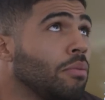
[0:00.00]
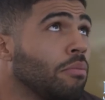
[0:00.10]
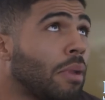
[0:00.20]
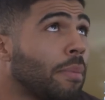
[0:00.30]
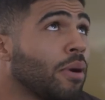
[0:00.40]

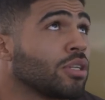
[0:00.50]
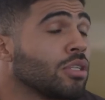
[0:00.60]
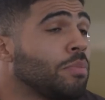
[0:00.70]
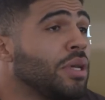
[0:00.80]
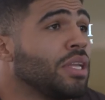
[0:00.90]
My
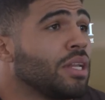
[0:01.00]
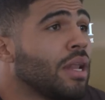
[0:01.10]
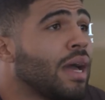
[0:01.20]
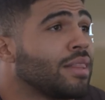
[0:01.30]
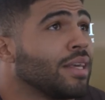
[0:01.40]
personal
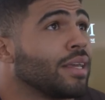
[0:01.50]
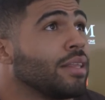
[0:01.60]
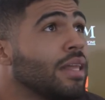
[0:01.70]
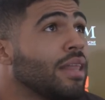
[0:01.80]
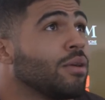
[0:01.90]
opinion, I
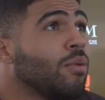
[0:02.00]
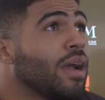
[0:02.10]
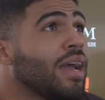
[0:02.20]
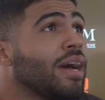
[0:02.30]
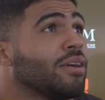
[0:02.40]
think that the
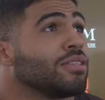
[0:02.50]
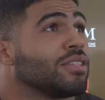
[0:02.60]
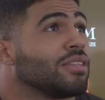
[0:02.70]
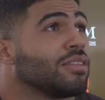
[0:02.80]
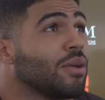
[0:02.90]
White
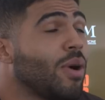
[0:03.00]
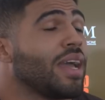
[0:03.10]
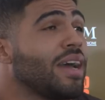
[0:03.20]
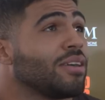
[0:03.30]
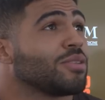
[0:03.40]
House
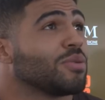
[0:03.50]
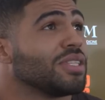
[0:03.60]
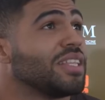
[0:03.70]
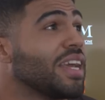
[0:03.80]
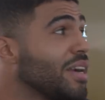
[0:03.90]

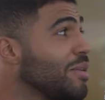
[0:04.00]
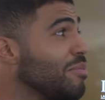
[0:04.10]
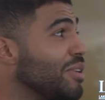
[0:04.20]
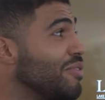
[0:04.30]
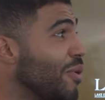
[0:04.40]
was there
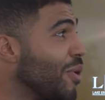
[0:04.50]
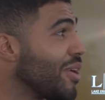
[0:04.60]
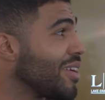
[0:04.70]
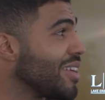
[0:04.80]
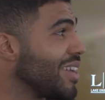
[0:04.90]

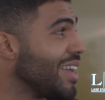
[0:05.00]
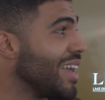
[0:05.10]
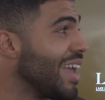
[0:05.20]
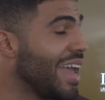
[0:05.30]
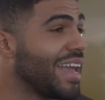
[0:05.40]
before,
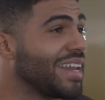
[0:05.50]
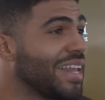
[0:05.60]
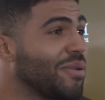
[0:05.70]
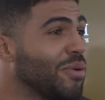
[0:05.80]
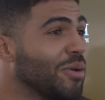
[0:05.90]
and
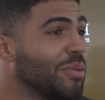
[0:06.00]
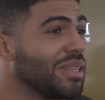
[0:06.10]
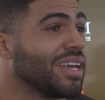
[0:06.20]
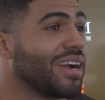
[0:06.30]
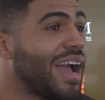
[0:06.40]
it will be
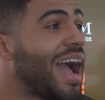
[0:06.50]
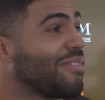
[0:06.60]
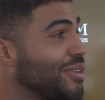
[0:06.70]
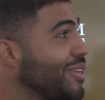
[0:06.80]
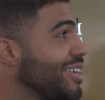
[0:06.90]
there
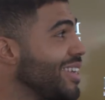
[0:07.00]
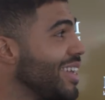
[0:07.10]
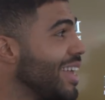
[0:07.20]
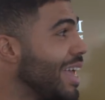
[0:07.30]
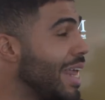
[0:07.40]
after,
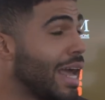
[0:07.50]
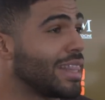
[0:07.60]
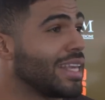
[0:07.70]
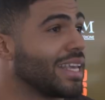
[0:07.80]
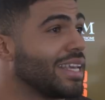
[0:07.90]
and I
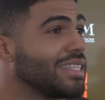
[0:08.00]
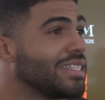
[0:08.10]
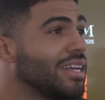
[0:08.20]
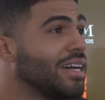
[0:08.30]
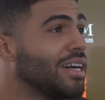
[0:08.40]
think
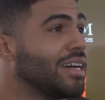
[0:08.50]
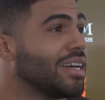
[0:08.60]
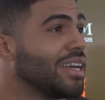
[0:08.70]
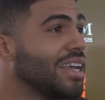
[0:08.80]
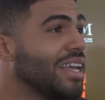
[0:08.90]
it's a
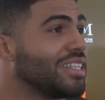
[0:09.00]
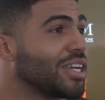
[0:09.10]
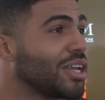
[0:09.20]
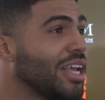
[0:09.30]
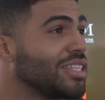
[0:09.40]

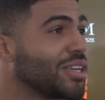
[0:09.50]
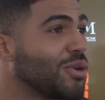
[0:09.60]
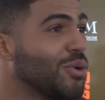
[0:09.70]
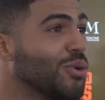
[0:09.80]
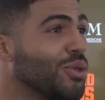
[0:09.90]

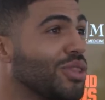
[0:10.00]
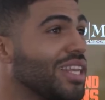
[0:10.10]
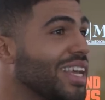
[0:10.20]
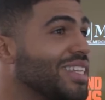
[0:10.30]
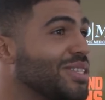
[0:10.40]
cool
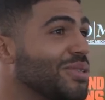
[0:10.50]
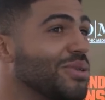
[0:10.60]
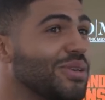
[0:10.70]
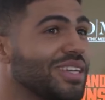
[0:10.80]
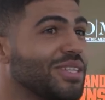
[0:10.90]
thing
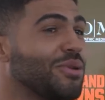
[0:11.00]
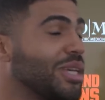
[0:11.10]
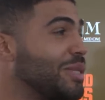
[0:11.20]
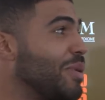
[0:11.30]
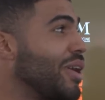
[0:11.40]
to
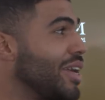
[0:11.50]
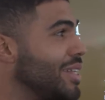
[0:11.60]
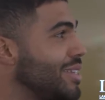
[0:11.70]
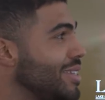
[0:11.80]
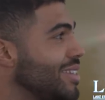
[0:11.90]

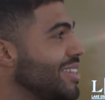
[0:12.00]
experience.